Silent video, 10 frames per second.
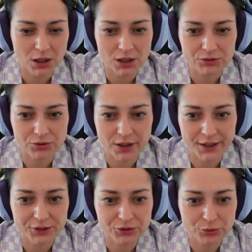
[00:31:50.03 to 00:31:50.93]

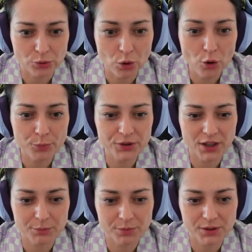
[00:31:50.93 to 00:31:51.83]
try to open
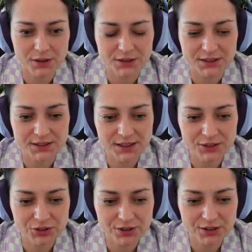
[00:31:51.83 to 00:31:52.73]
up the
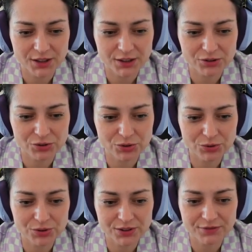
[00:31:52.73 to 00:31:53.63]
center and to
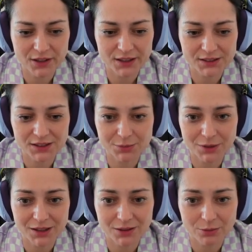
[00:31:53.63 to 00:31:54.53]
use the fact that
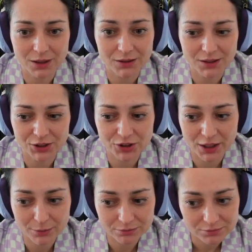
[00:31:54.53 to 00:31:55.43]
my, well, actually
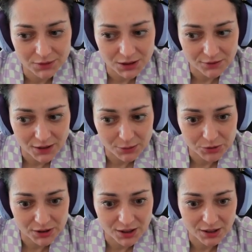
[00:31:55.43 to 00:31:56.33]
I'm developed,
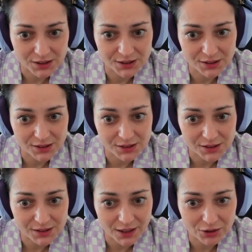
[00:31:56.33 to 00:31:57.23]
the king is still in the
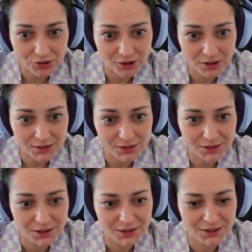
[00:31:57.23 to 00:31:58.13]
center,
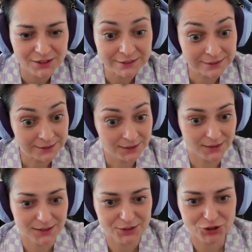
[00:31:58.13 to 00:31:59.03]

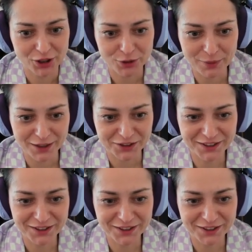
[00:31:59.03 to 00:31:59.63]
and checkmate